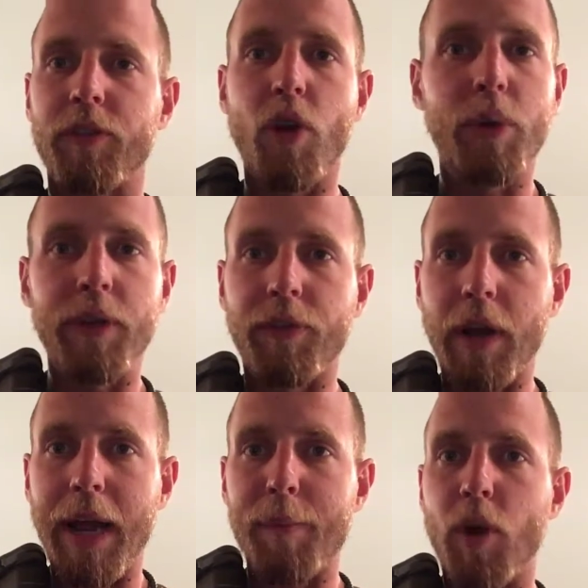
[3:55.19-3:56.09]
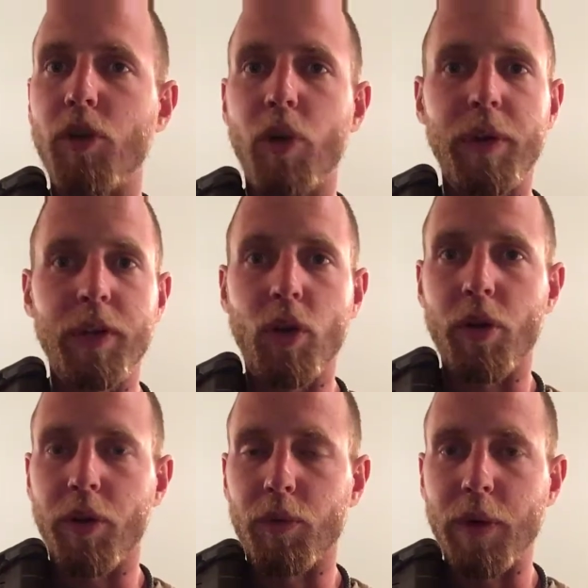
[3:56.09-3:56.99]
No need for ammo. No need to go
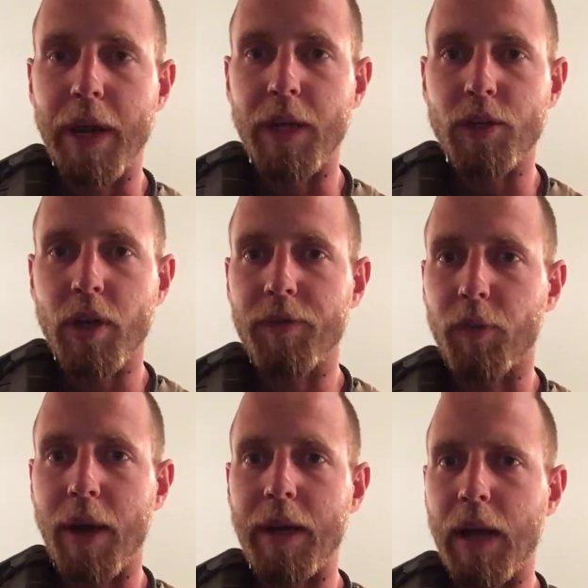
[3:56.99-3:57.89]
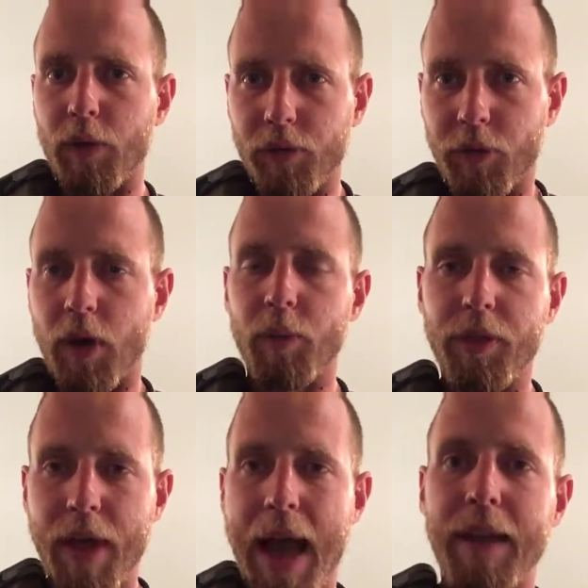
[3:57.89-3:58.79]
to the range for right now. Start
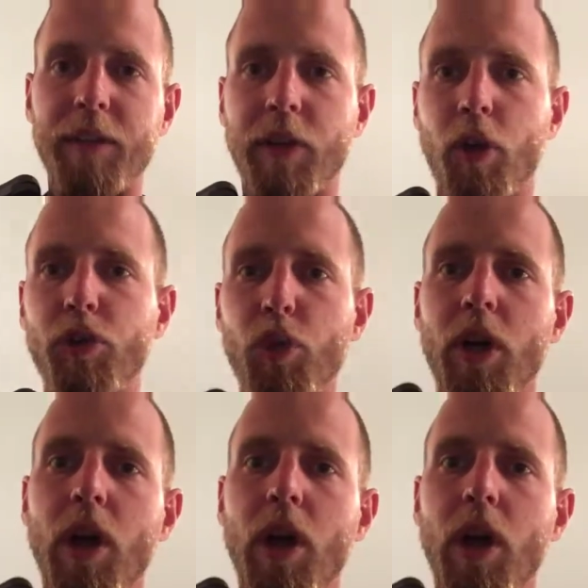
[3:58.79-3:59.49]
with that until you are